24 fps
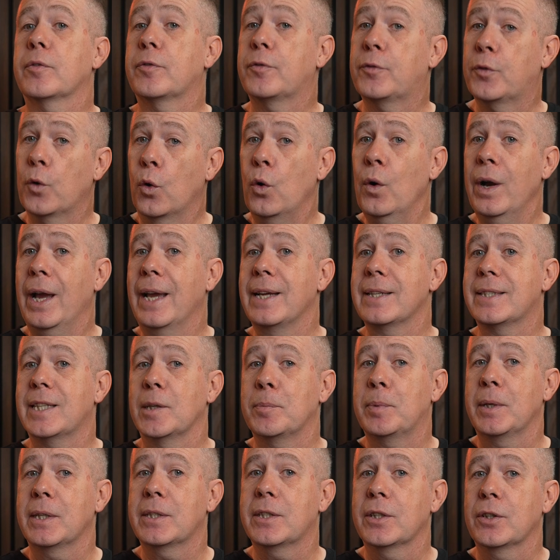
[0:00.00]
for
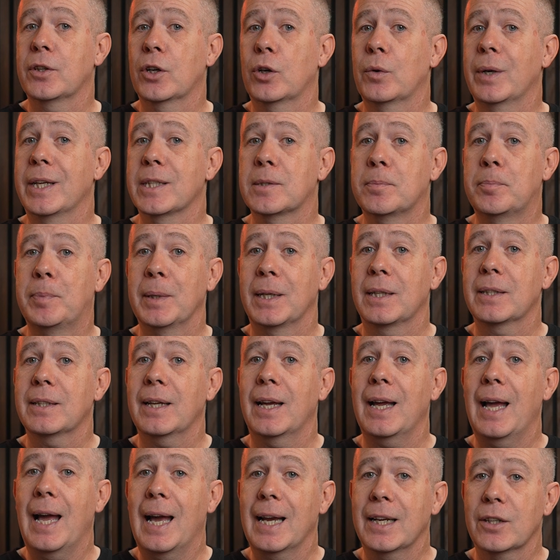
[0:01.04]
ACPT, though, is
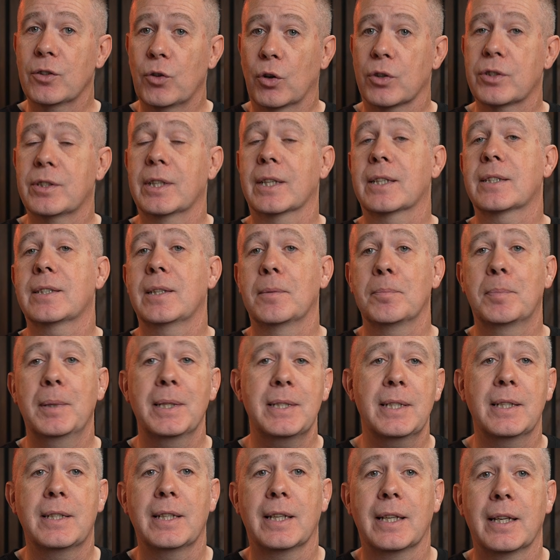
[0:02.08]
builder agnostic
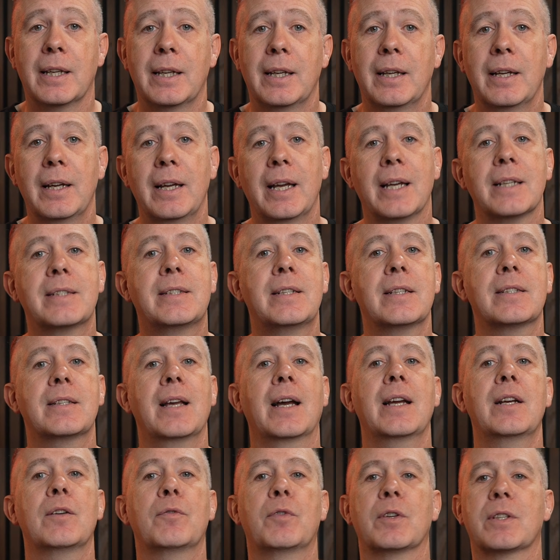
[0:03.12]
simplicity. It's
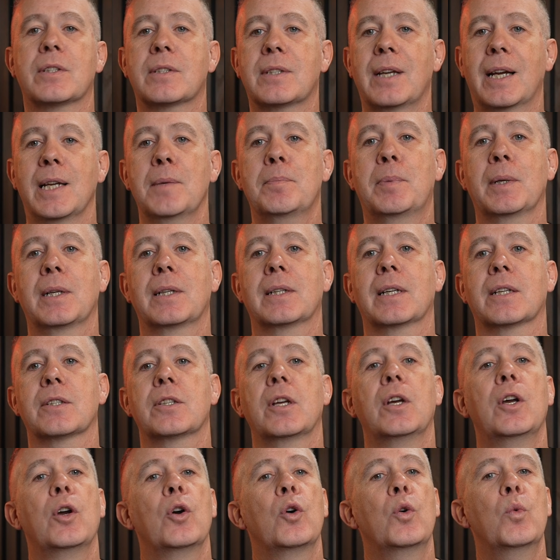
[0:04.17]
designed for site builders
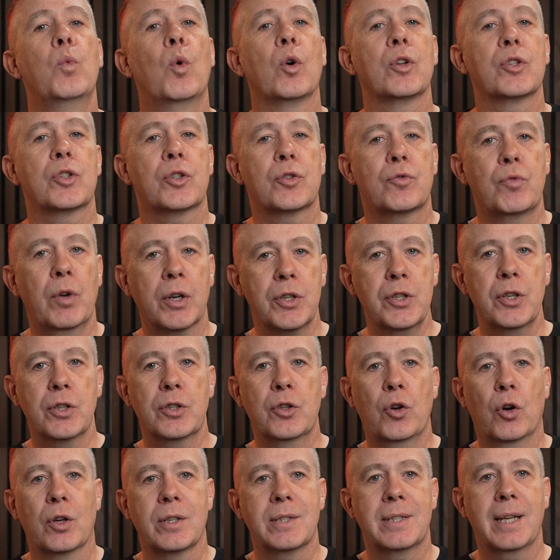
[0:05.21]
who want structured
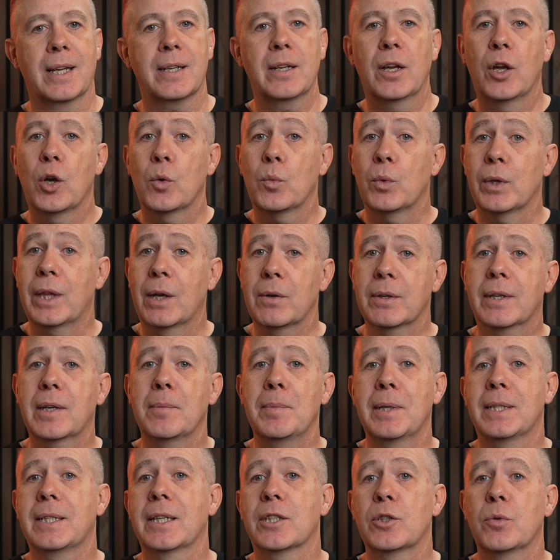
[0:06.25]
content without
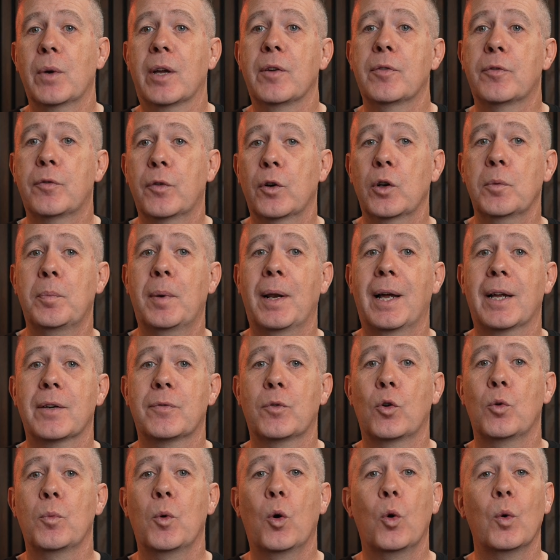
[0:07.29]
committing to a full
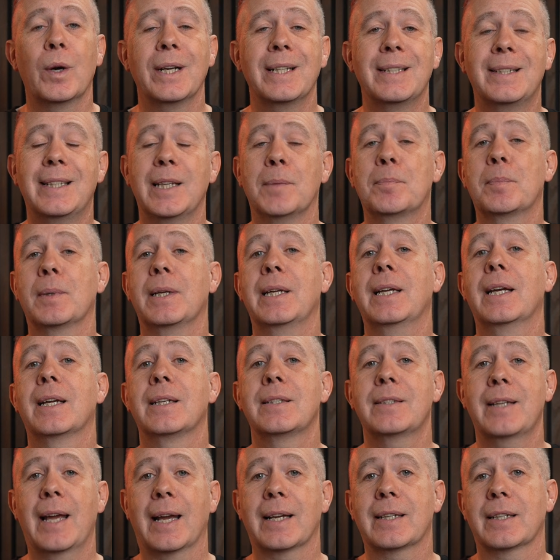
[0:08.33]
platform or a deeply
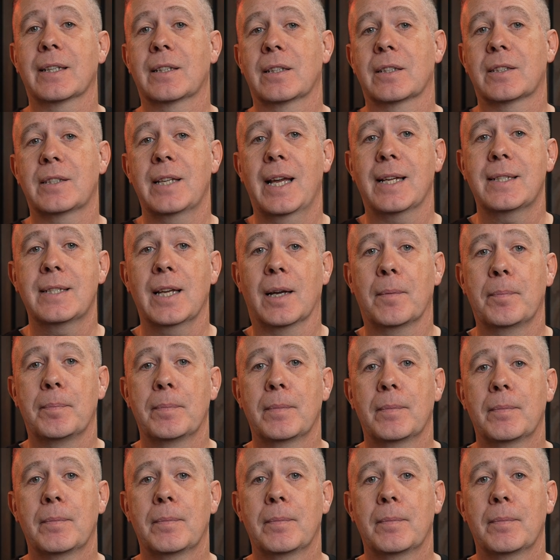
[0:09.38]
technical setup.